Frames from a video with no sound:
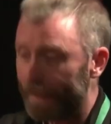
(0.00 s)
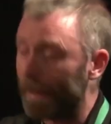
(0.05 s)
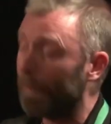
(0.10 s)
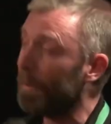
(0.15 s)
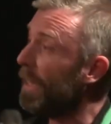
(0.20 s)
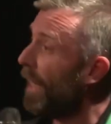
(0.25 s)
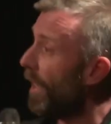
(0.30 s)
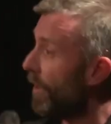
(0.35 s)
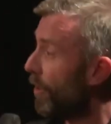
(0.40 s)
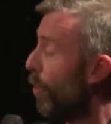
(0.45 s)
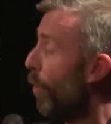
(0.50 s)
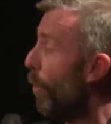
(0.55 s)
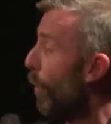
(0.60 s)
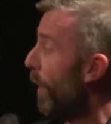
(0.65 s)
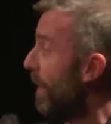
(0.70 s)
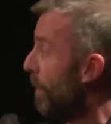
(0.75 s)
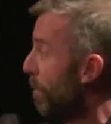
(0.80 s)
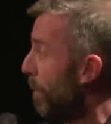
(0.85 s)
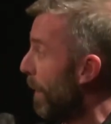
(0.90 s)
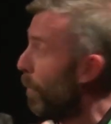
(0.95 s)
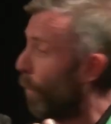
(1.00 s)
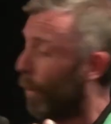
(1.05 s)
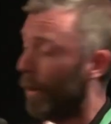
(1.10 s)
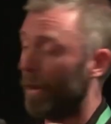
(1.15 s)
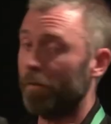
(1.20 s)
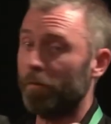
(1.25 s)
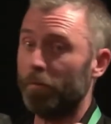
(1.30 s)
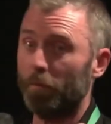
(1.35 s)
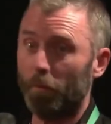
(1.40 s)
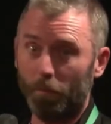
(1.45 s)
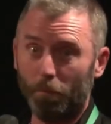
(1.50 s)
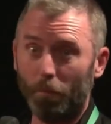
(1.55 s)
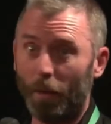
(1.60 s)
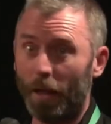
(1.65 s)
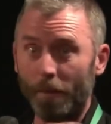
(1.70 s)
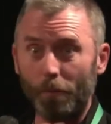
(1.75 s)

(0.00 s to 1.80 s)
I mean, that's always been one of my